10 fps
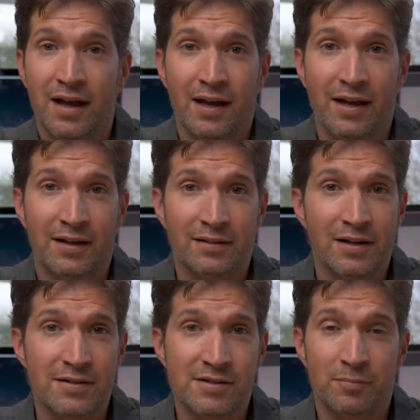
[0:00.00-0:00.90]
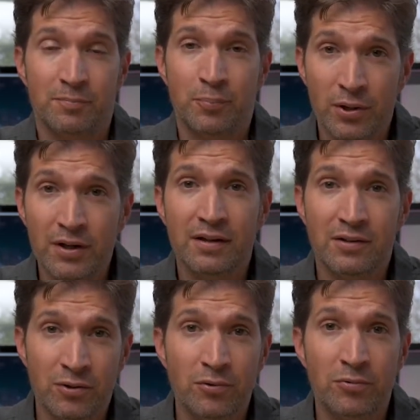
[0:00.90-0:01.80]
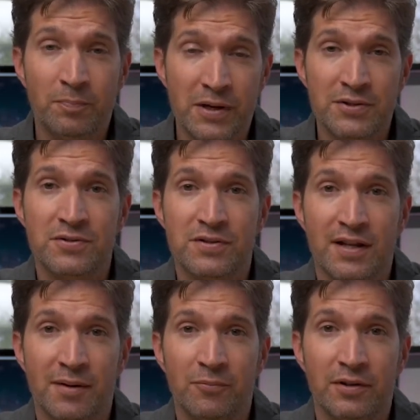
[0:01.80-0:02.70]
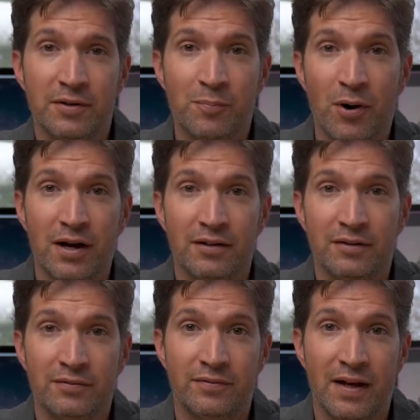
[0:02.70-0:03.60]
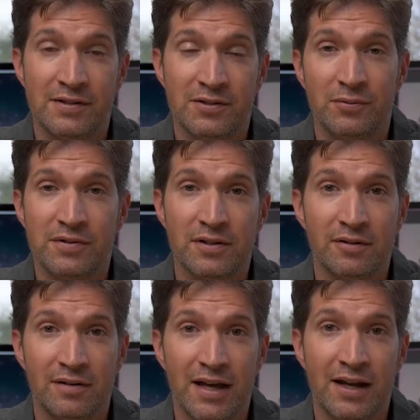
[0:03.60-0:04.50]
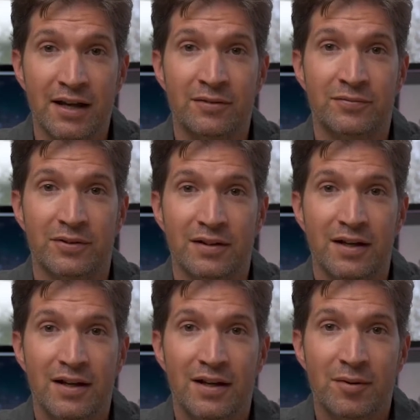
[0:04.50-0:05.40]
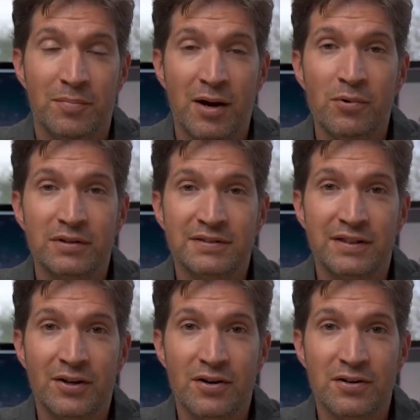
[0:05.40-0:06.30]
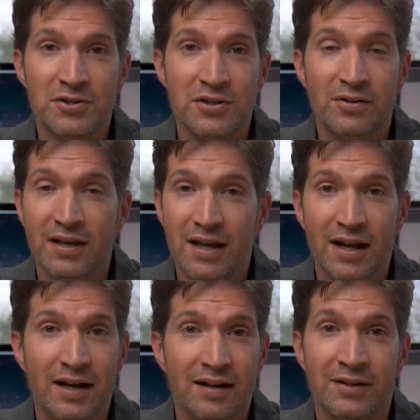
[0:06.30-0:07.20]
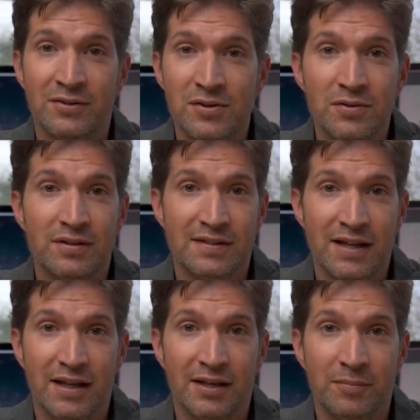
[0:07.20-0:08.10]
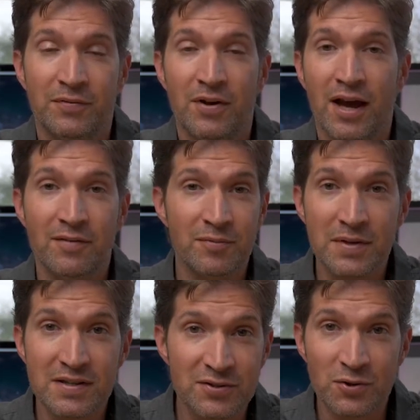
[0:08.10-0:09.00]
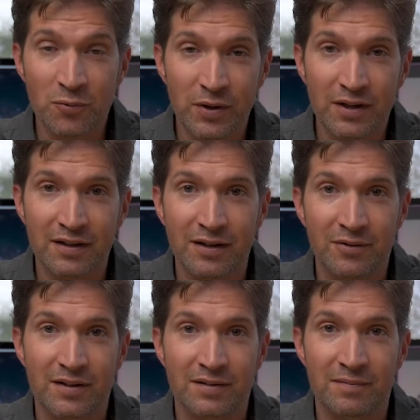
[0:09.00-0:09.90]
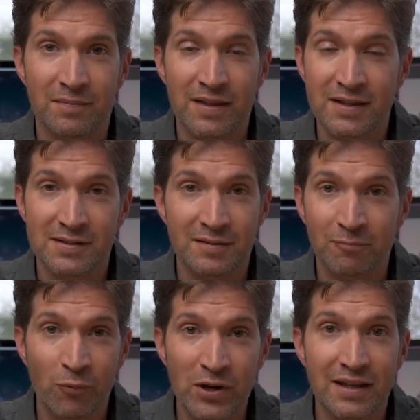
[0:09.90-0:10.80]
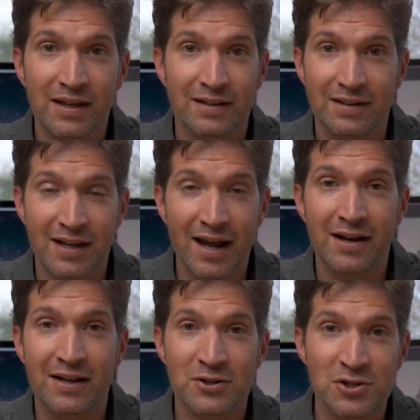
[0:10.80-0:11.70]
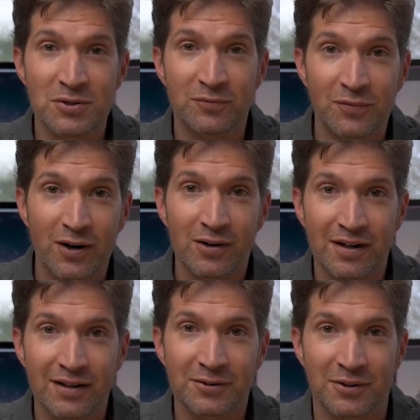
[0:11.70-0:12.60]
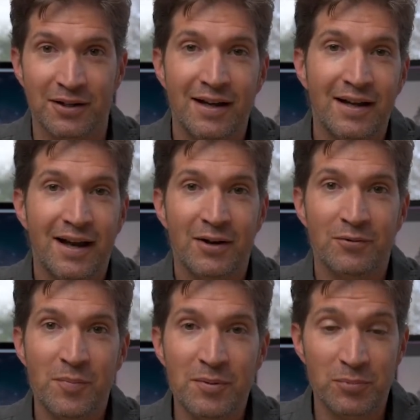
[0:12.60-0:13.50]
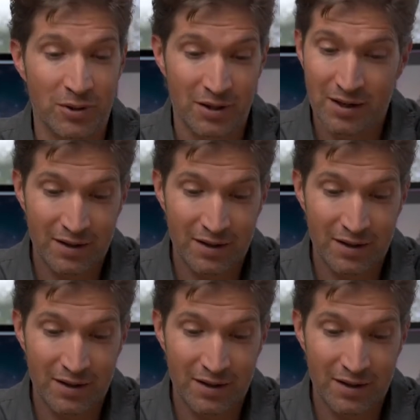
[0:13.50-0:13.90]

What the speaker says: and got some pretty cool pictures that I'm really proud of as a result of that effort. But I want to encourage you to get out and do the same. If you haven't missed your window, then this weekend get out and shoot fall color. And remember,